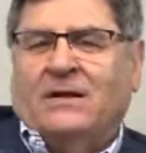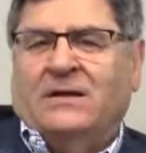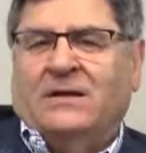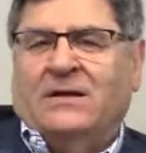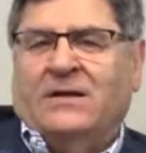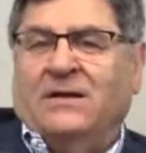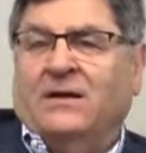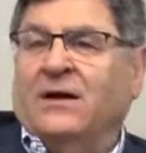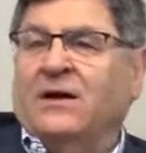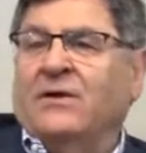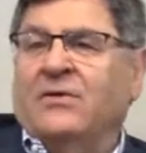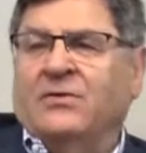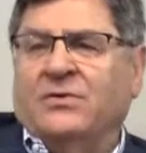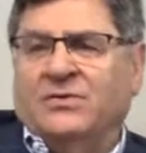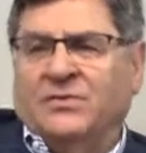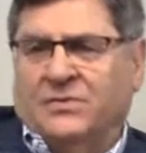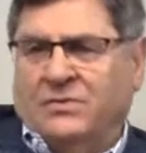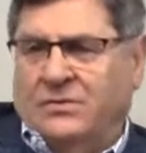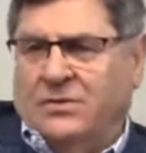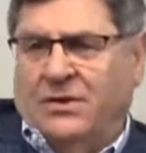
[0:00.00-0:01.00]
none of
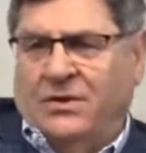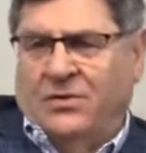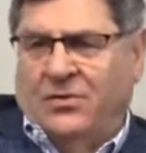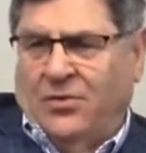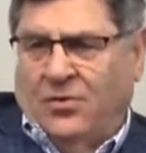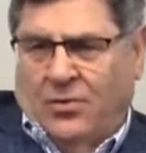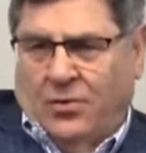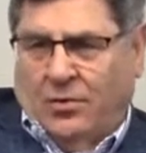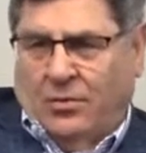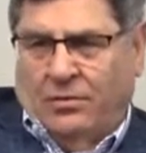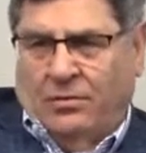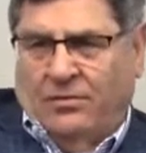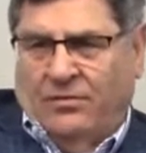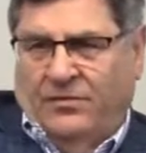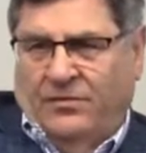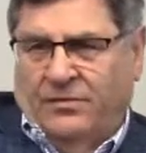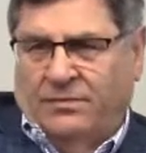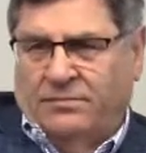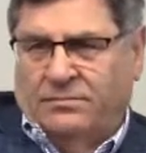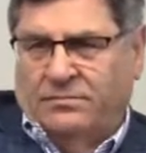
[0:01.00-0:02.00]
the none of the girls
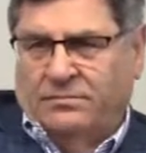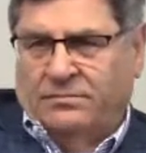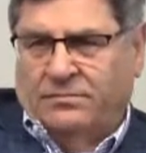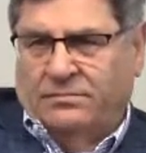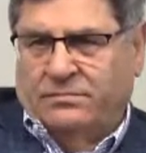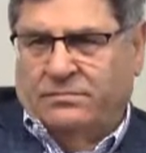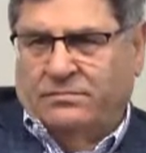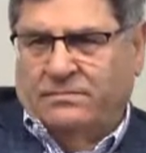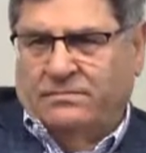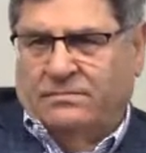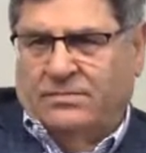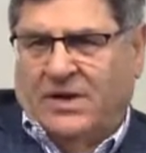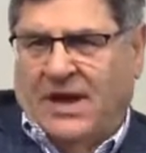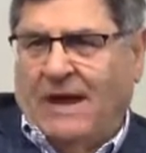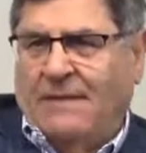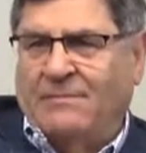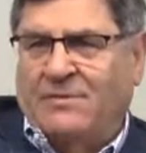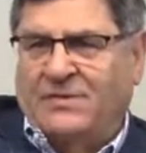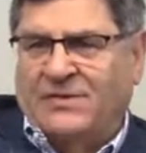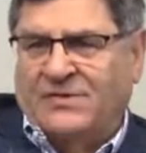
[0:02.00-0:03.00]

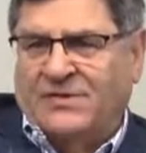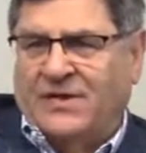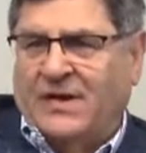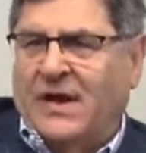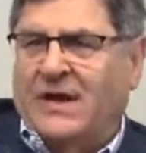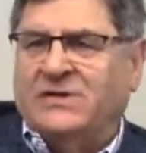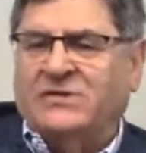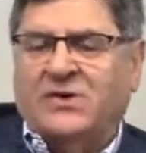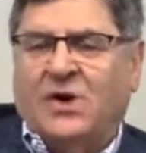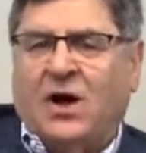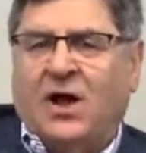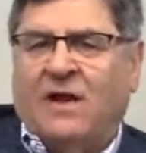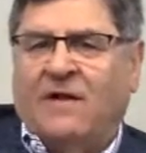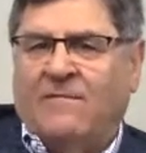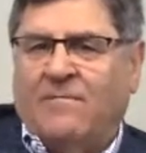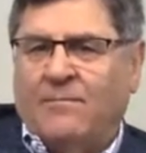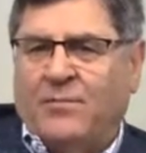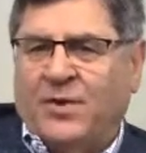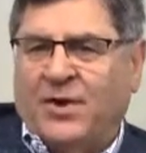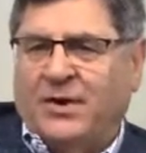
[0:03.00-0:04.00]
came to the States, all of
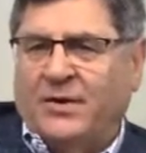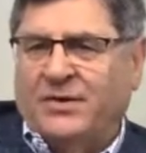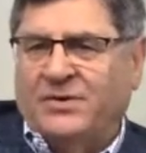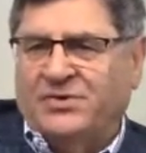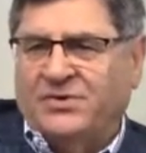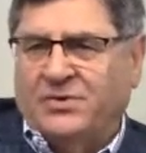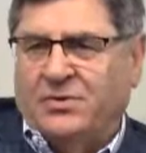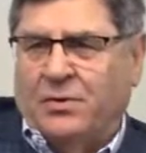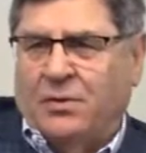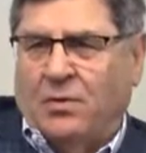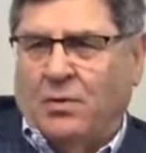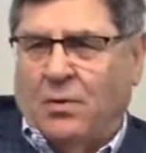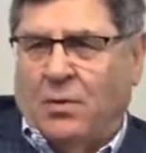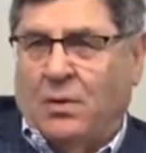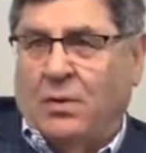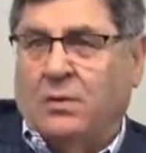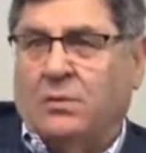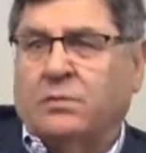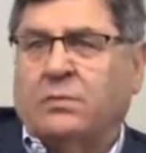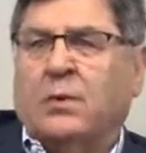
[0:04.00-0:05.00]
them perished during
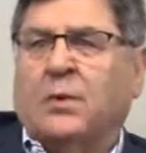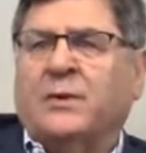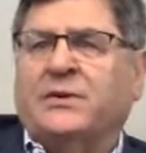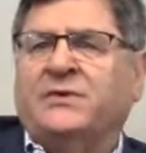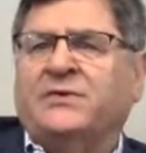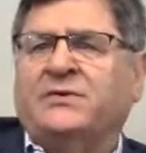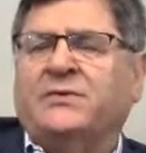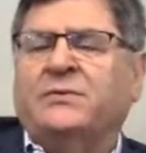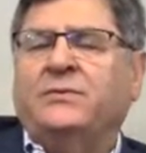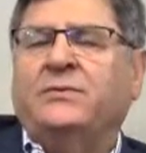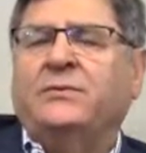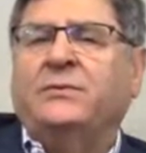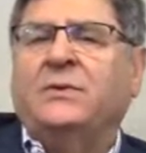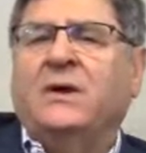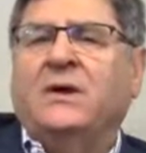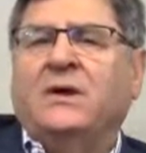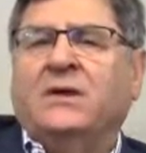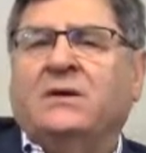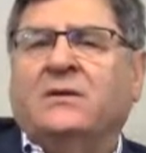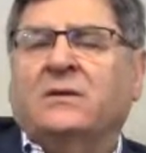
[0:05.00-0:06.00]
World War II,
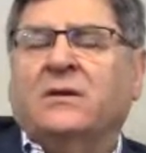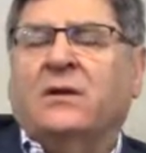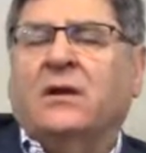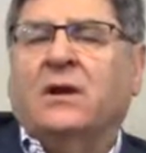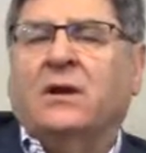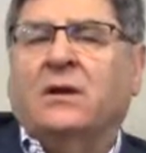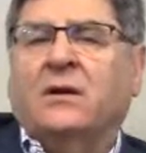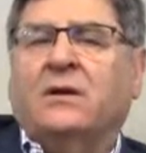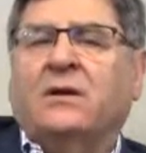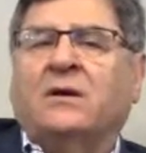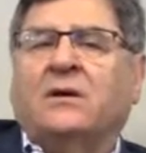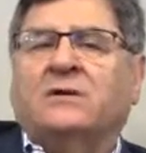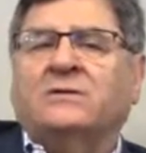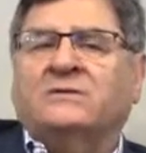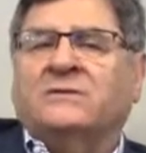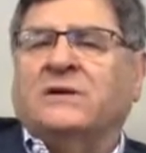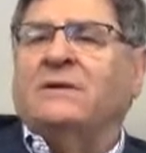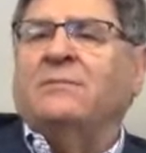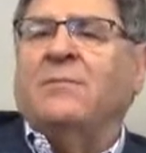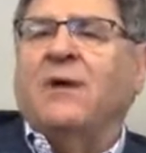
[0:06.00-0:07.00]
the Holocaust,
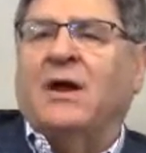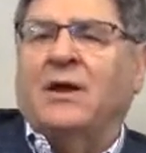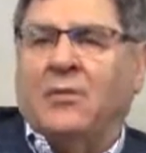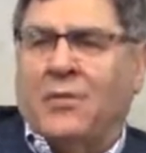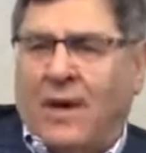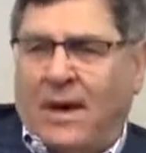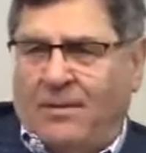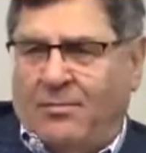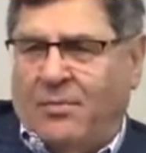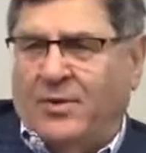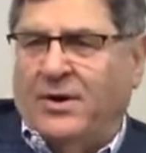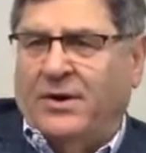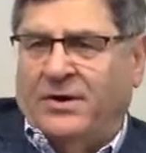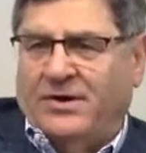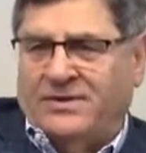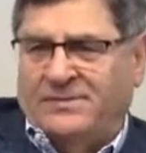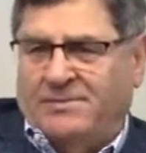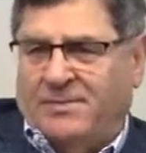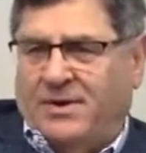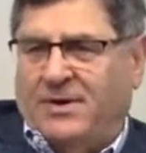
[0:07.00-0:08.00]
and my grandparents
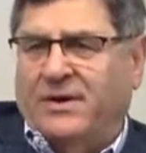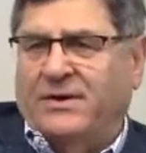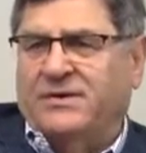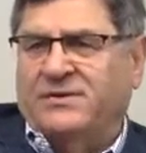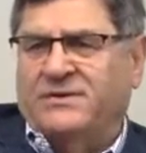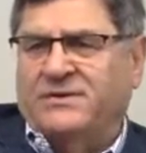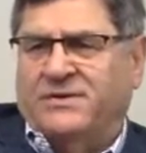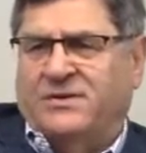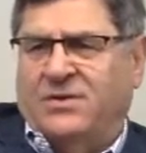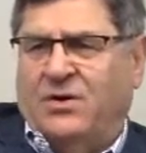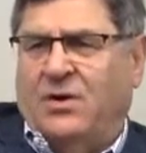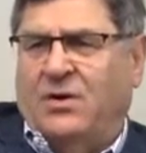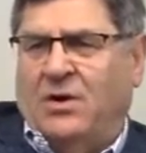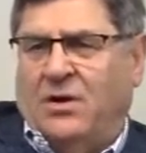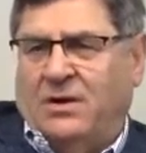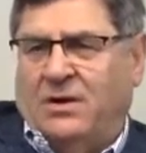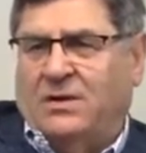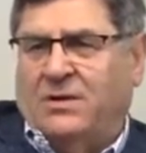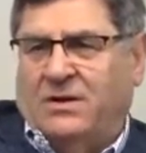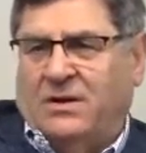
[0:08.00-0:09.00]
perished in the
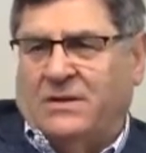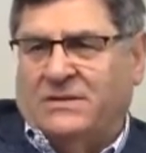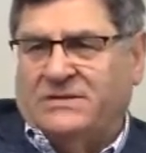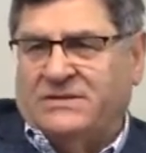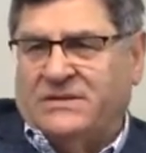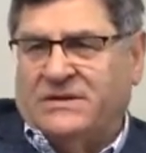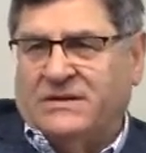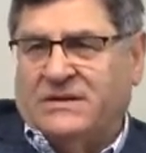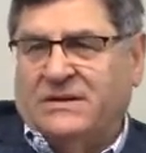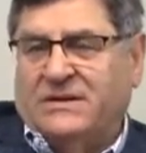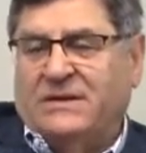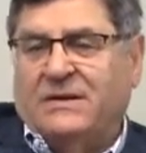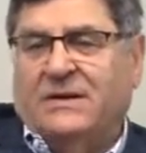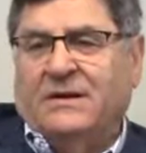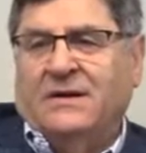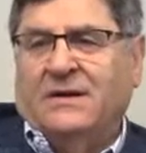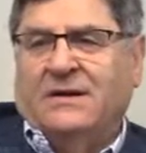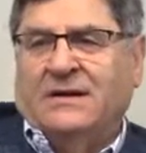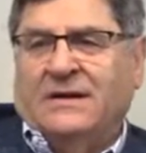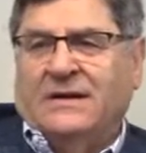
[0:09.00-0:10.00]
Holocaust.
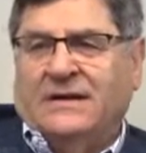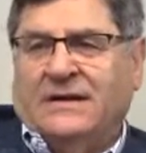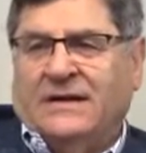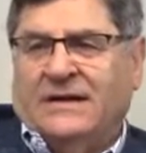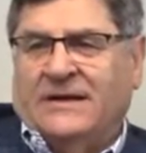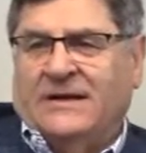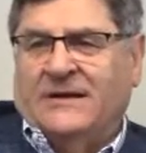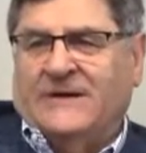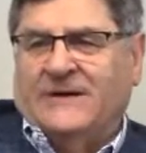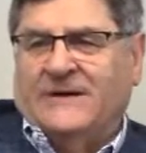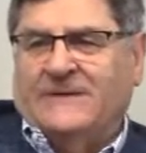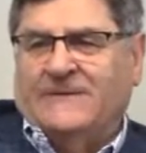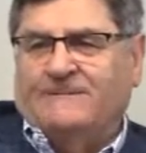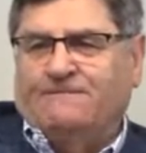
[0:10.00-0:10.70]
Uh,